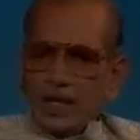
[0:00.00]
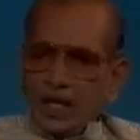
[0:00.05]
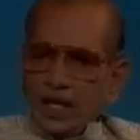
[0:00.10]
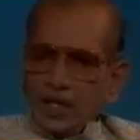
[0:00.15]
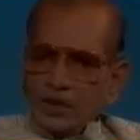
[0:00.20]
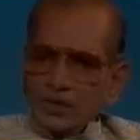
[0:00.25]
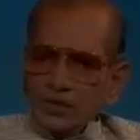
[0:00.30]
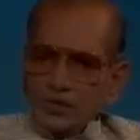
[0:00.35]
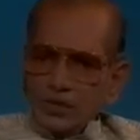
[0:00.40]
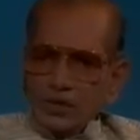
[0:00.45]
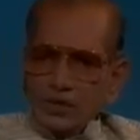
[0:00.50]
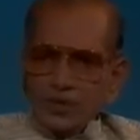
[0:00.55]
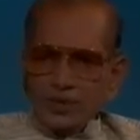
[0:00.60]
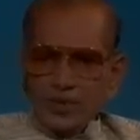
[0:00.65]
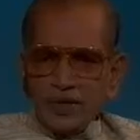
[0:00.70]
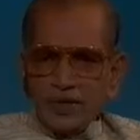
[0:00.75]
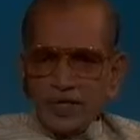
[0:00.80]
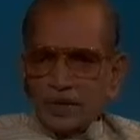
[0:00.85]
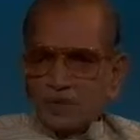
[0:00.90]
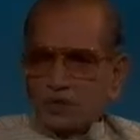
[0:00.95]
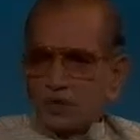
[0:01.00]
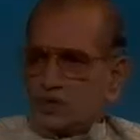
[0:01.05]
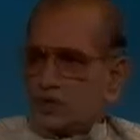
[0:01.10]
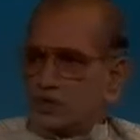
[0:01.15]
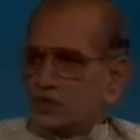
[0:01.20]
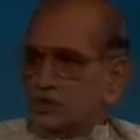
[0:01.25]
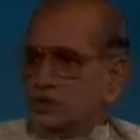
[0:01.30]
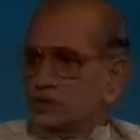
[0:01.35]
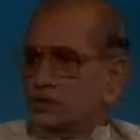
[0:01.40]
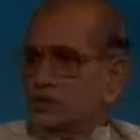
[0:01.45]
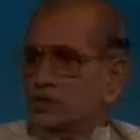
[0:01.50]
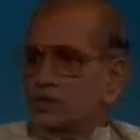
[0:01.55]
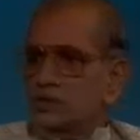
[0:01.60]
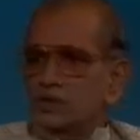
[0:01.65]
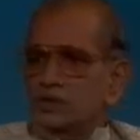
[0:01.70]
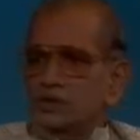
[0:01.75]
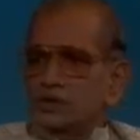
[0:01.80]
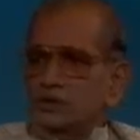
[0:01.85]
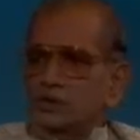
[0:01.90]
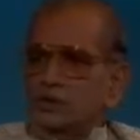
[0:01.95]
Well, I wouldn't be able
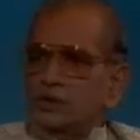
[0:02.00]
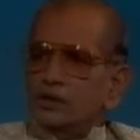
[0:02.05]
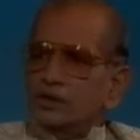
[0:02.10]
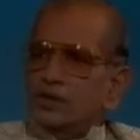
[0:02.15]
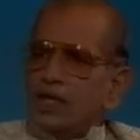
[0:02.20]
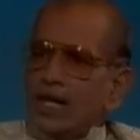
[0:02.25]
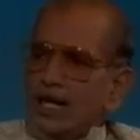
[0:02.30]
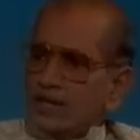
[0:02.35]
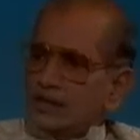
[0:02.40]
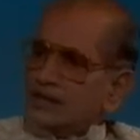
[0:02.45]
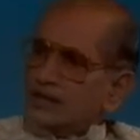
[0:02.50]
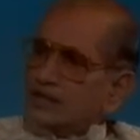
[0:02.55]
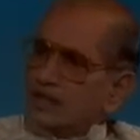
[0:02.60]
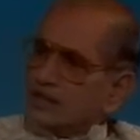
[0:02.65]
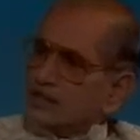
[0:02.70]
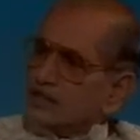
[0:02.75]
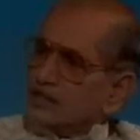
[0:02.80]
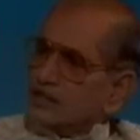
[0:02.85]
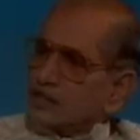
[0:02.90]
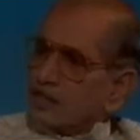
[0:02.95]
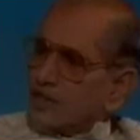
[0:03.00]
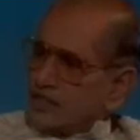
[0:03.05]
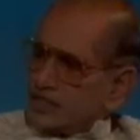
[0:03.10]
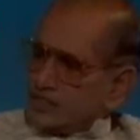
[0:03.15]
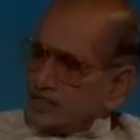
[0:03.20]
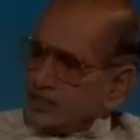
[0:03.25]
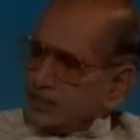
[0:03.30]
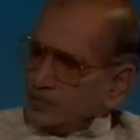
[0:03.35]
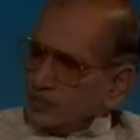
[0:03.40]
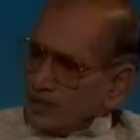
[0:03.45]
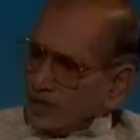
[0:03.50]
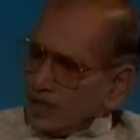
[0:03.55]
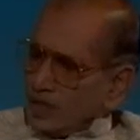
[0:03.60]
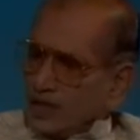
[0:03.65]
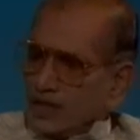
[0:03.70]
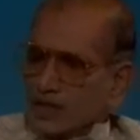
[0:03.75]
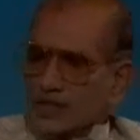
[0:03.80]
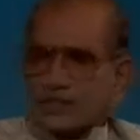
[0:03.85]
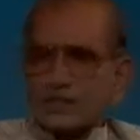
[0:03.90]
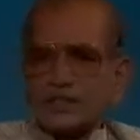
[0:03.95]
to answer this question
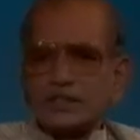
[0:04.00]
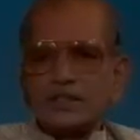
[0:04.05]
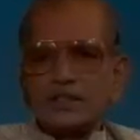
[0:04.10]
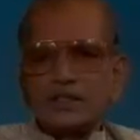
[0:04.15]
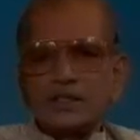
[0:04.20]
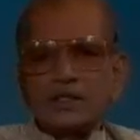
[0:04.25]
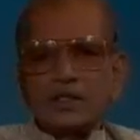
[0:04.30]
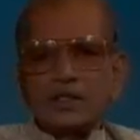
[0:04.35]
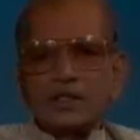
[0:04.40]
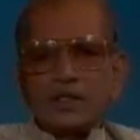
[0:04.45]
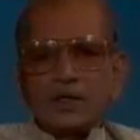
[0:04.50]
because,